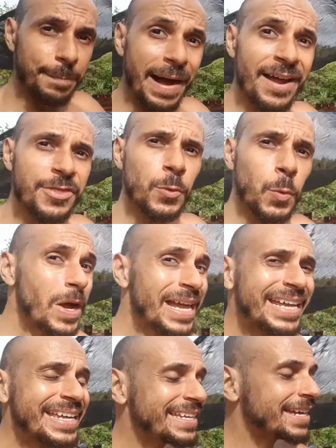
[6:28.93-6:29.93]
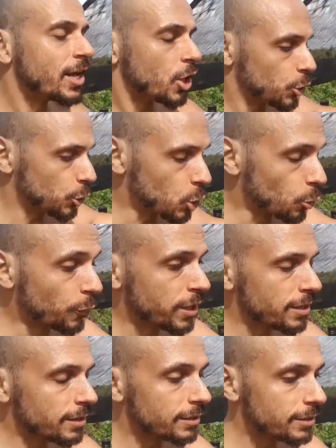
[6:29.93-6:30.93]
by the way,
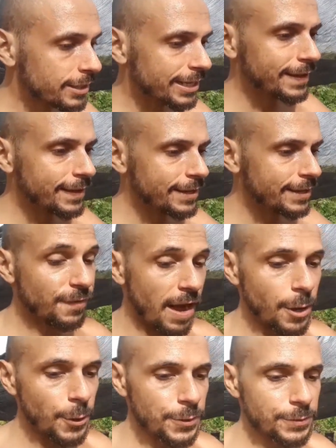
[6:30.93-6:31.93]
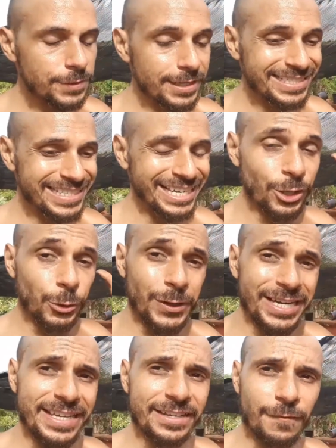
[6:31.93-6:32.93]
urea is found, is an
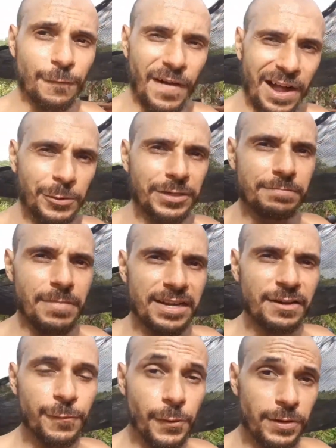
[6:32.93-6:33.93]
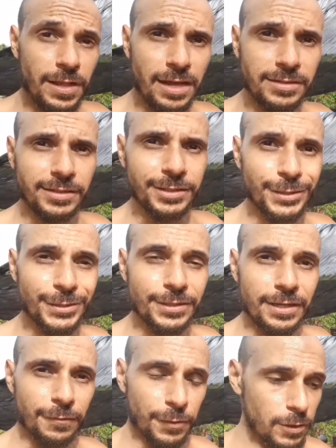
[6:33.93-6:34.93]
ingredient found in many fertilizers.
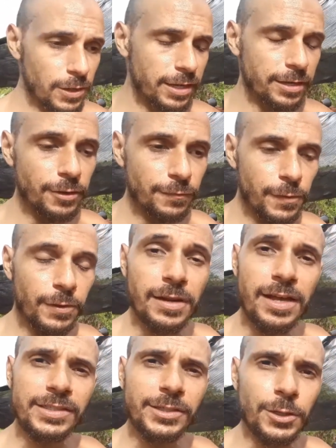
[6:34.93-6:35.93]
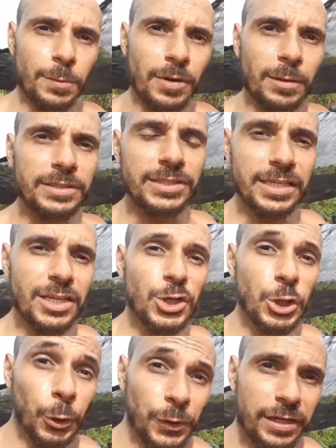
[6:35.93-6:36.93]
If you look in your fertilizer, you probably see
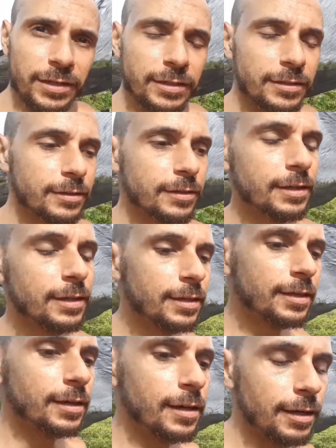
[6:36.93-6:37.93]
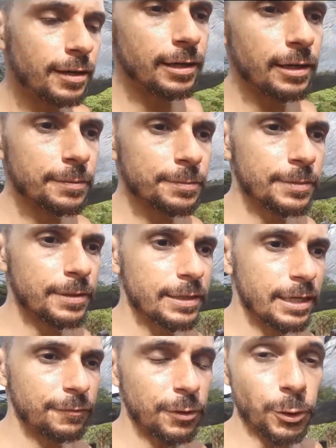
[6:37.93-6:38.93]
urea. If
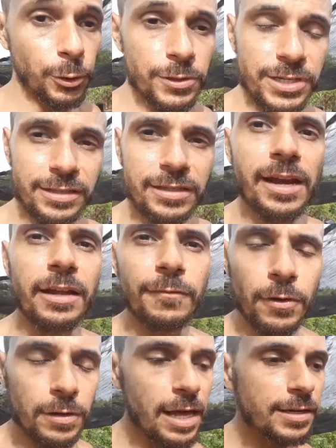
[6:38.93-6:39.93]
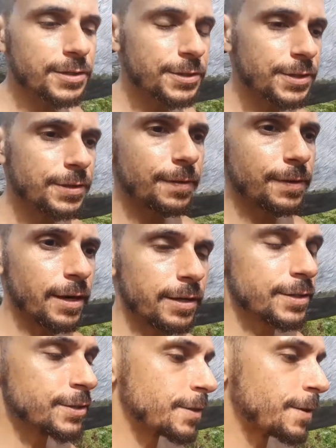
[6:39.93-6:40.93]
you use synthetic fertilizers, that is.